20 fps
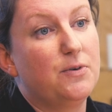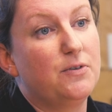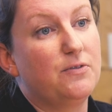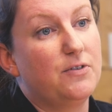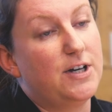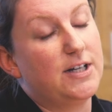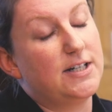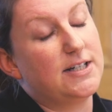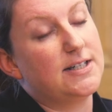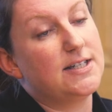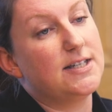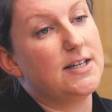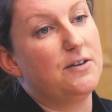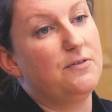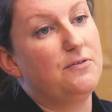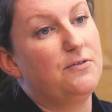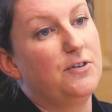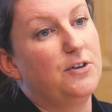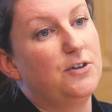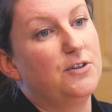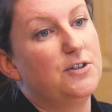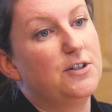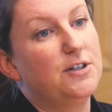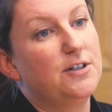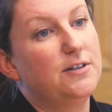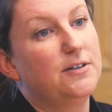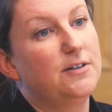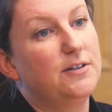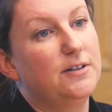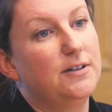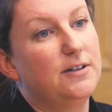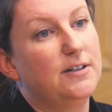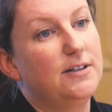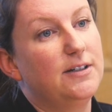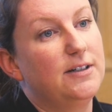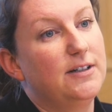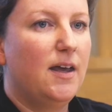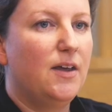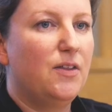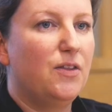providing safe food.
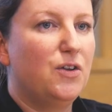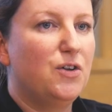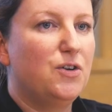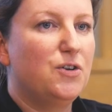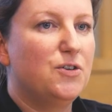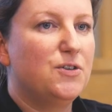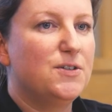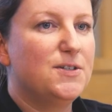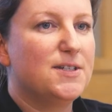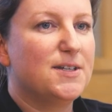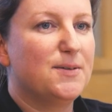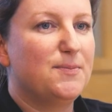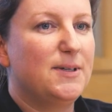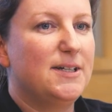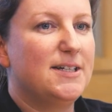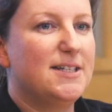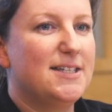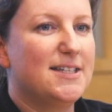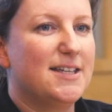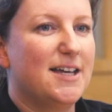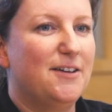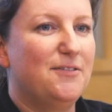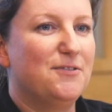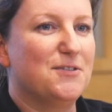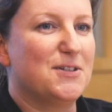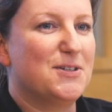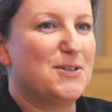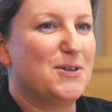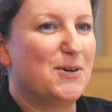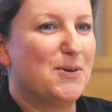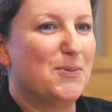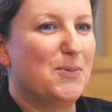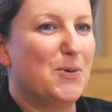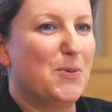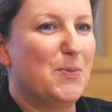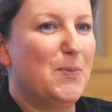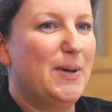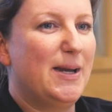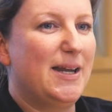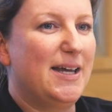The new Simply Safe and
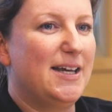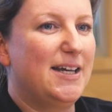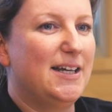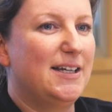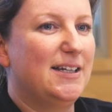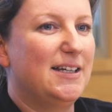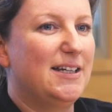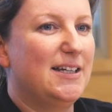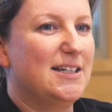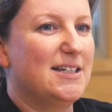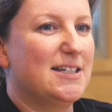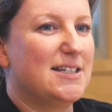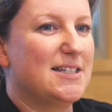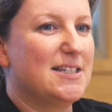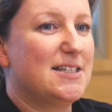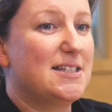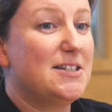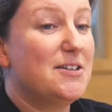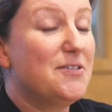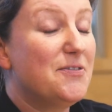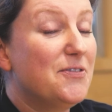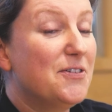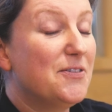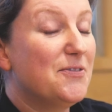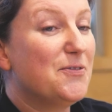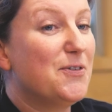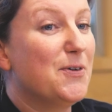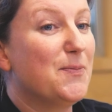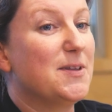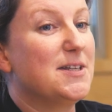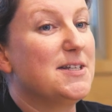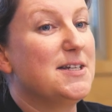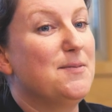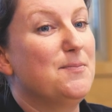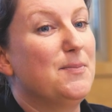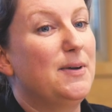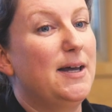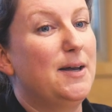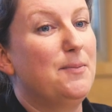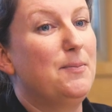Suitable plan is different from the
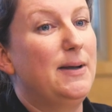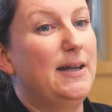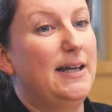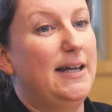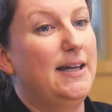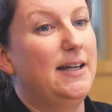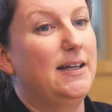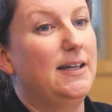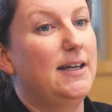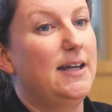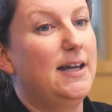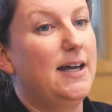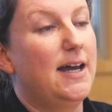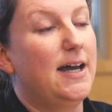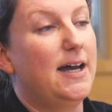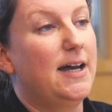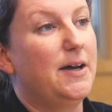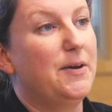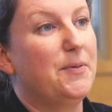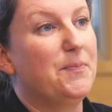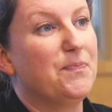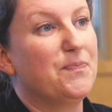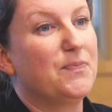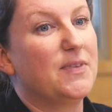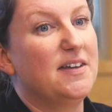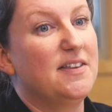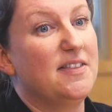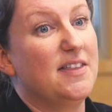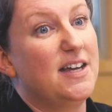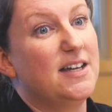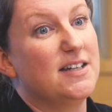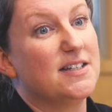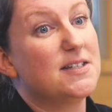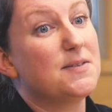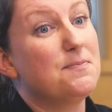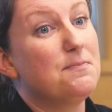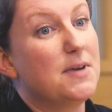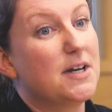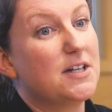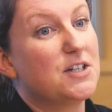template plan in that it's
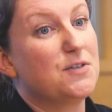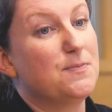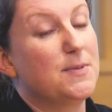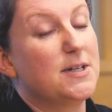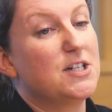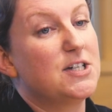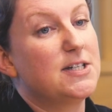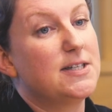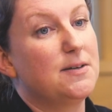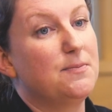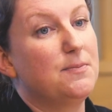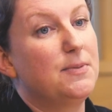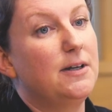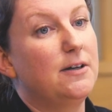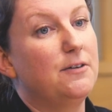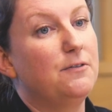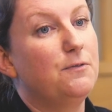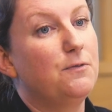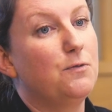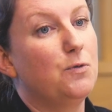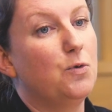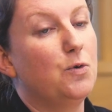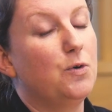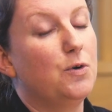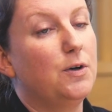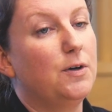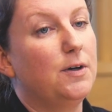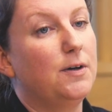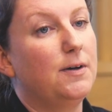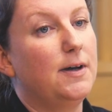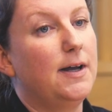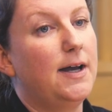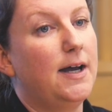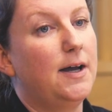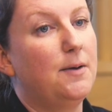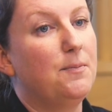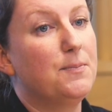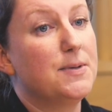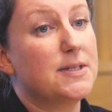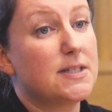much, much simpler for
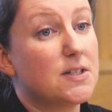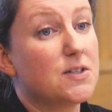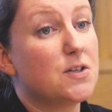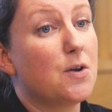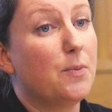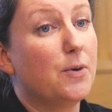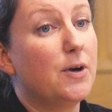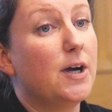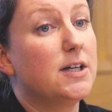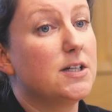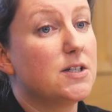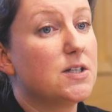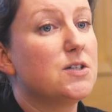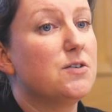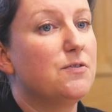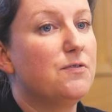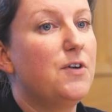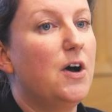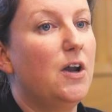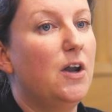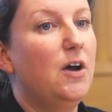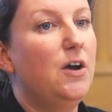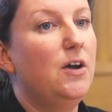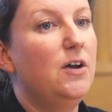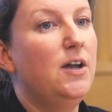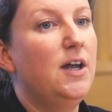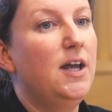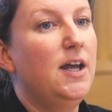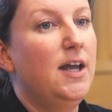business operators to follow